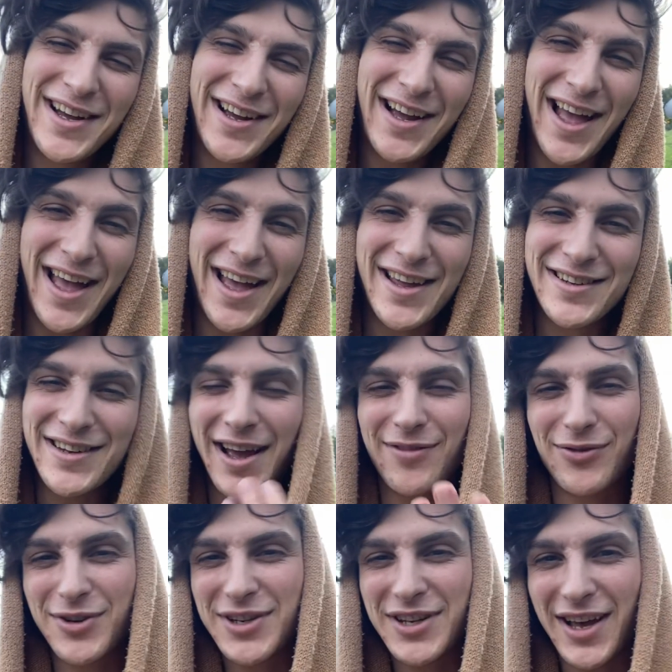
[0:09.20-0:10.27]
And
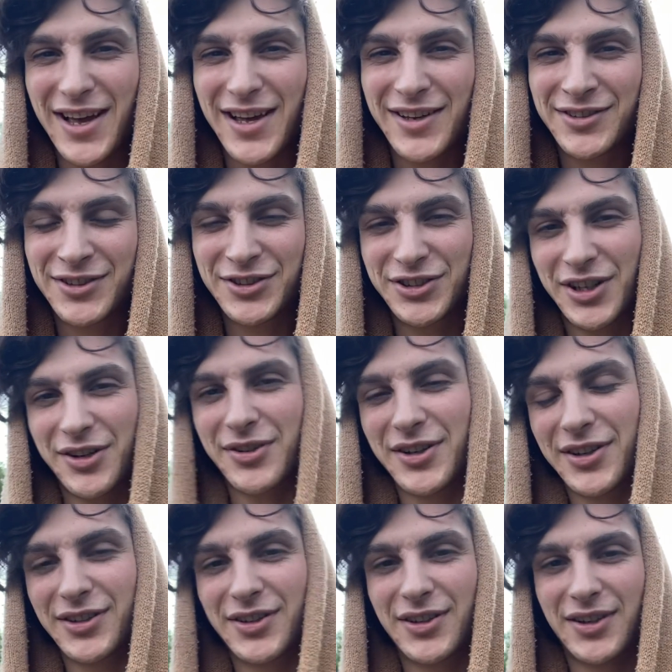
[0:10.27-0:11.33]
every day
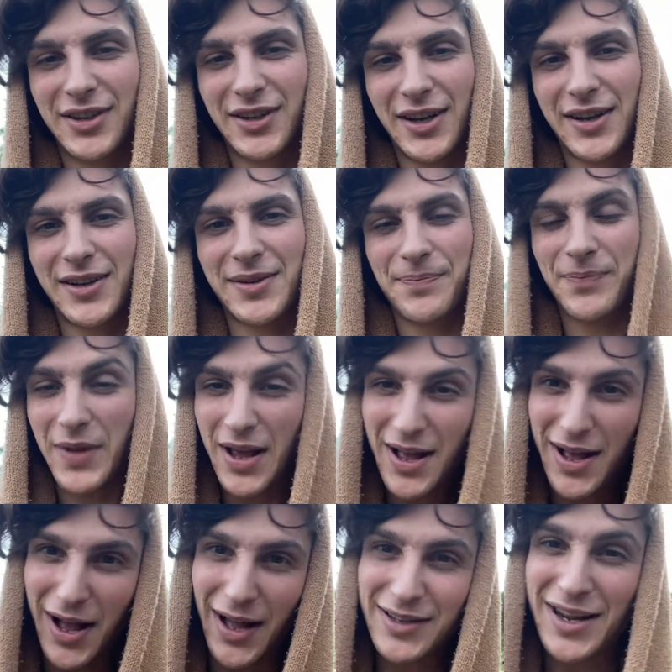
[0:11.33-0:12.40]
sharing a
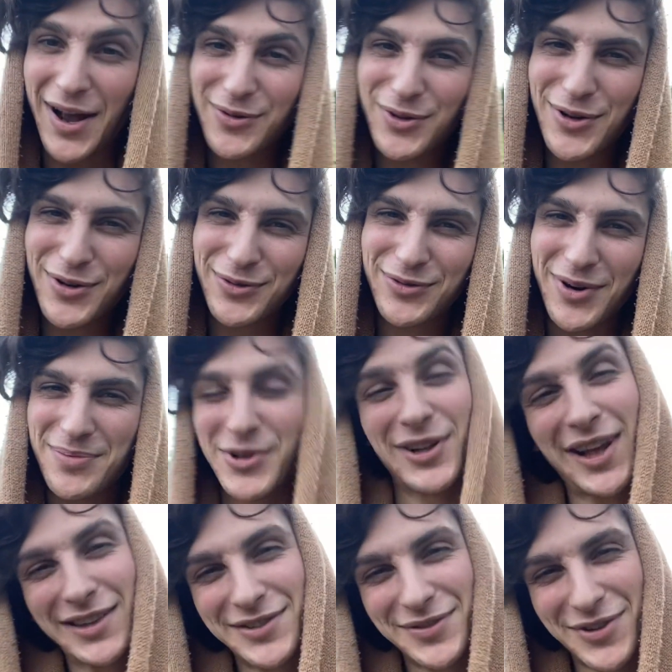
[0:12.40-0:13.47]
download from
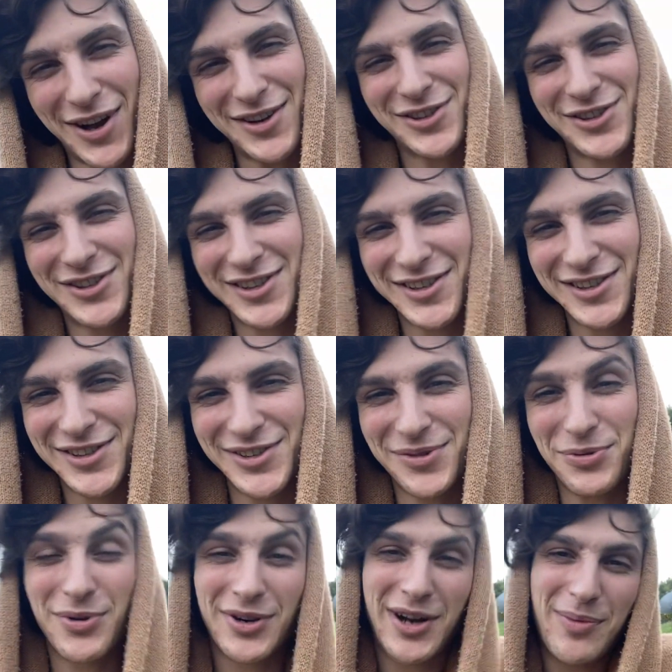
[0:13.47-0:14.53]
collective consciousness
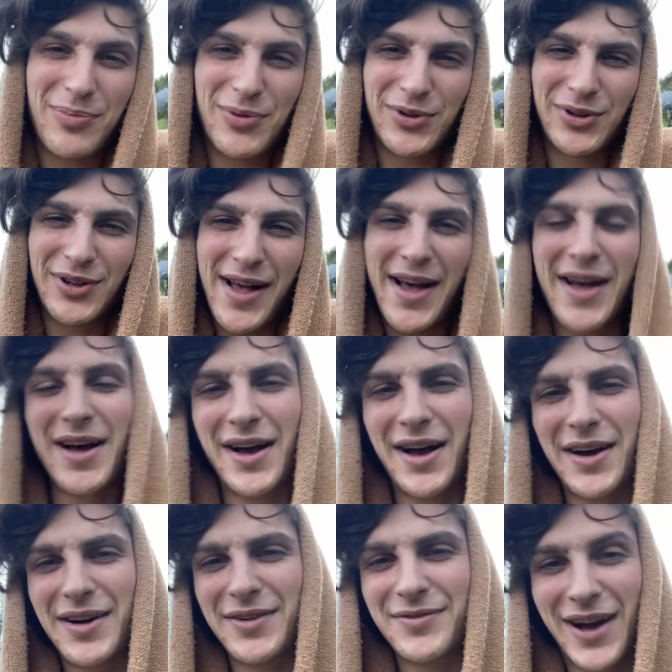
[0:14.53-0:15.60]
or a couple
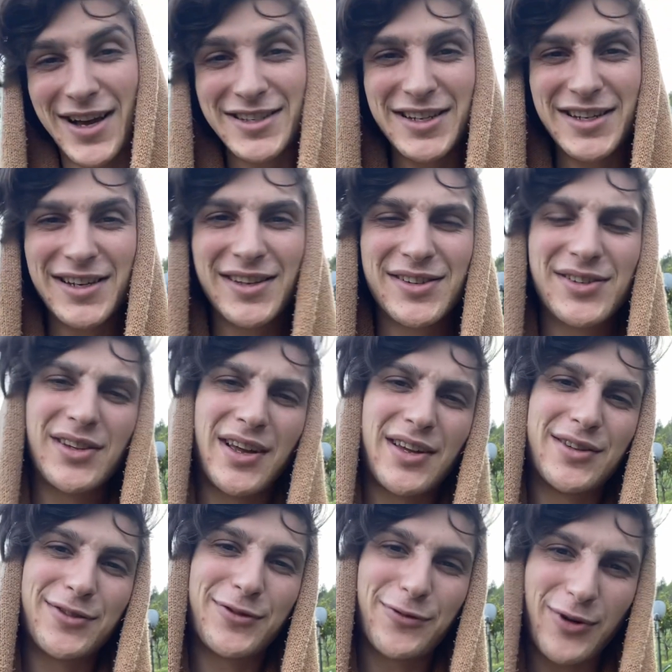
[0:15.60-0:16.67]
of ideas
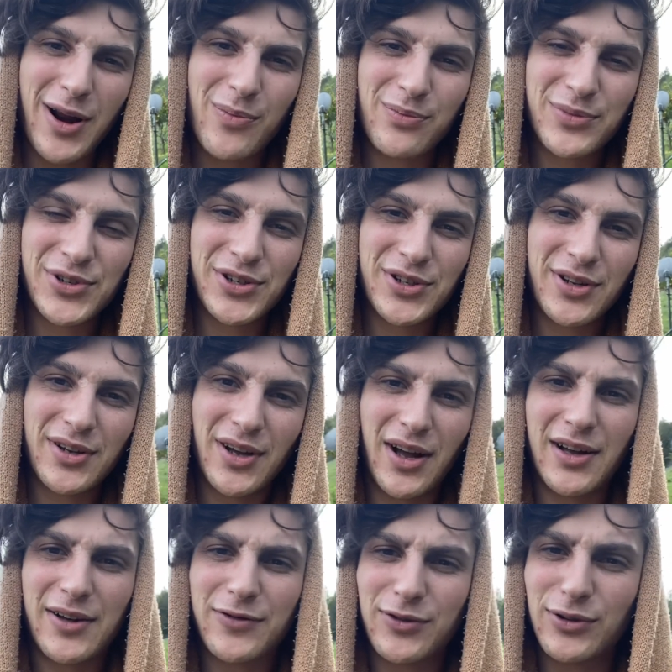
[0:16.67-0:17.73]
and frames
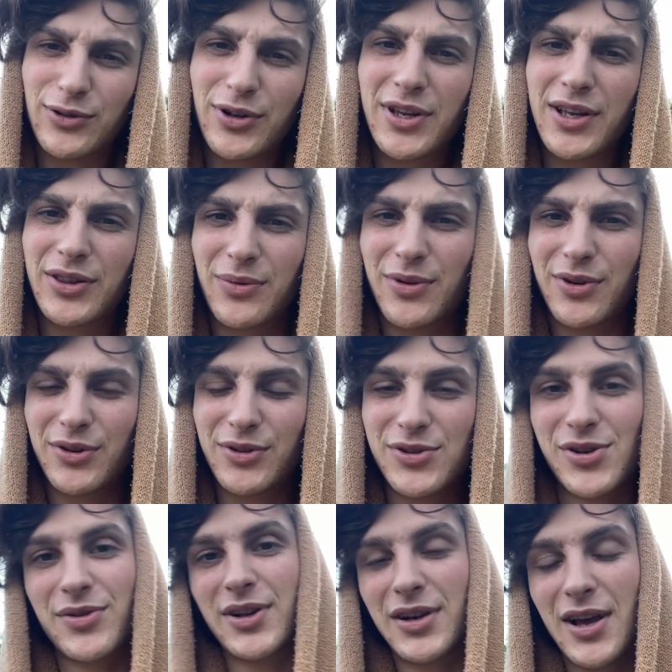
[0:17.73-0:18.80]
for looking at the world
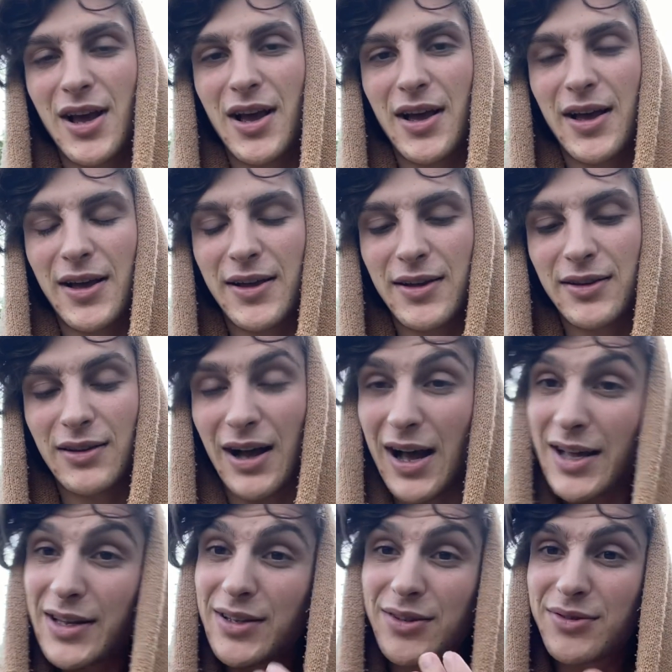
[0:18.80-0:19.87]
so that
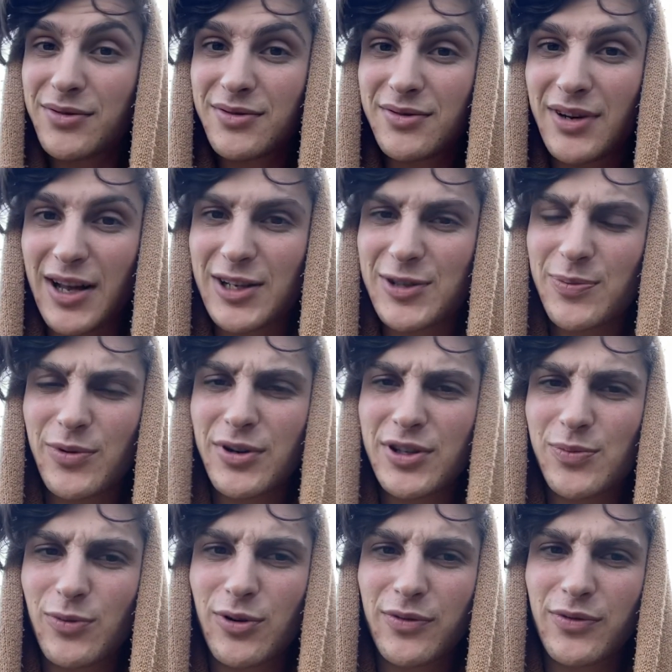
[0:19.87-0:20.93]
I can
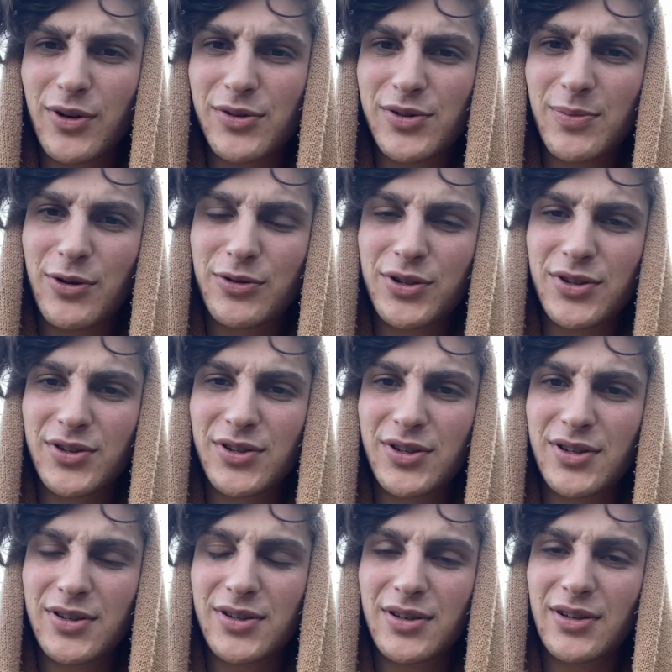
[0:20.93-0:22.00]
experience more of those emotions
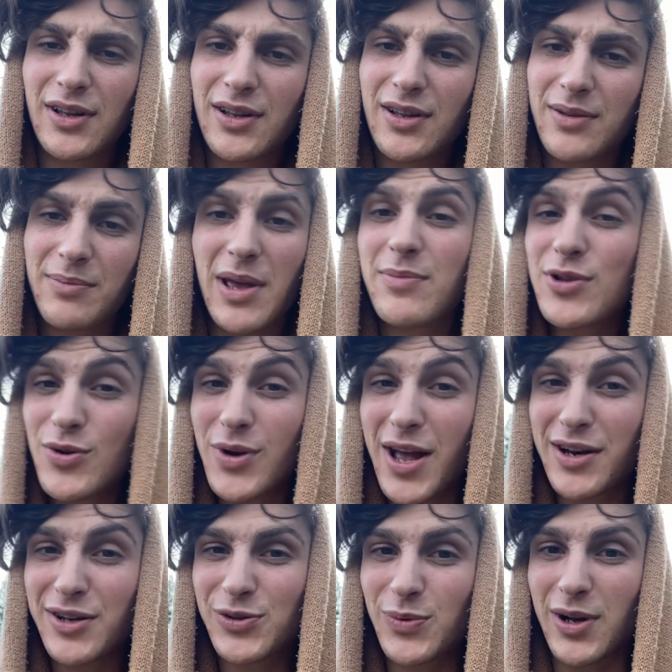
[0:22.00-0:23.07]
and maybe you
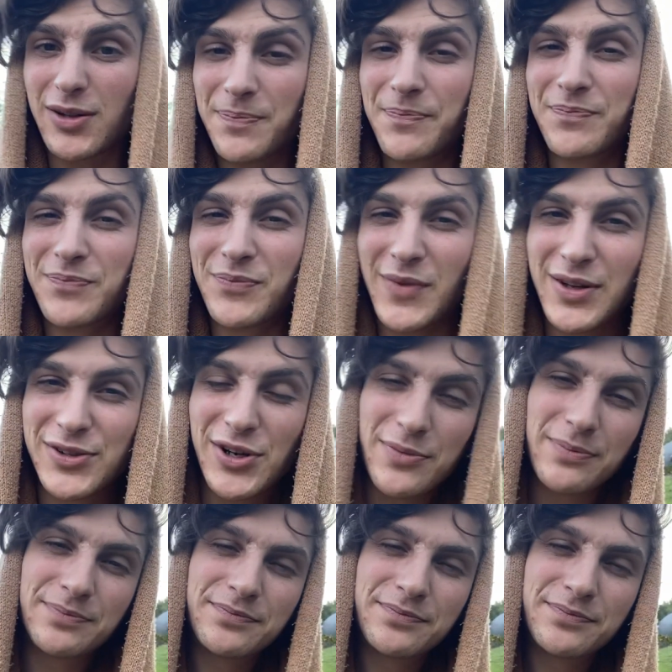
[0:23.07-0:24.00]
can as well. So